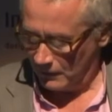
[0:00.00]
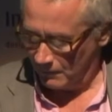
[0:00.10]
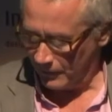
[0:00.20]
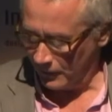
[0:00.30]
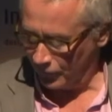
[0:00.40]

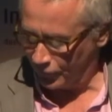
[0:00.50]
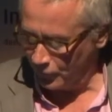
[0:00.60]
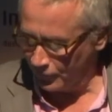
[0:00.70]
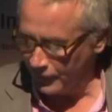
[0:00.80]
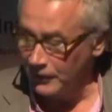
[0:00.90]
But there were
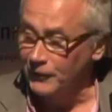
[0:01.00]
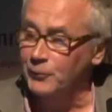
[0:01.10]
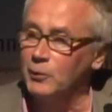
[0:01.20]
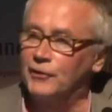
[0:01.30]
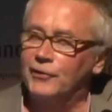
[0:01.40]
2 things
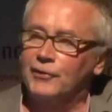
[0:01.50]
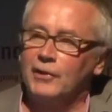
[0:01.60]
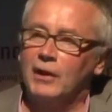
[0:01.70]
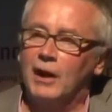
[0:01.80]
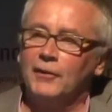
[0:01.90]
which
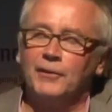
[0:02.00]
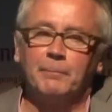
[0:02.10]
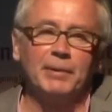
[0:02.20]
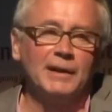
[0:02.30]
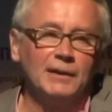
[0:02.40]

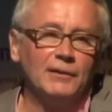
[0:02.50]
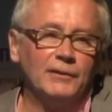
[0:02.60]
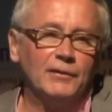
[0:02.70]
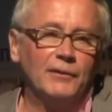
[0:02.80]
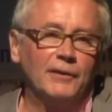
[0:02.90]

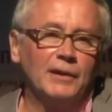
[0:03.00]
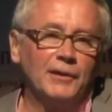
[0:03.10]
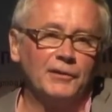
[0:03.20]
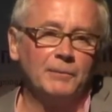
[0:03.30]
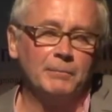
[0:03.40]
underpinned the
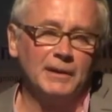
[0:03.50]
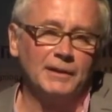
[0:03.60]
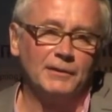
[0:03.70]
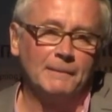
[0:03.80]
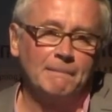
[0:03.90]
London bid.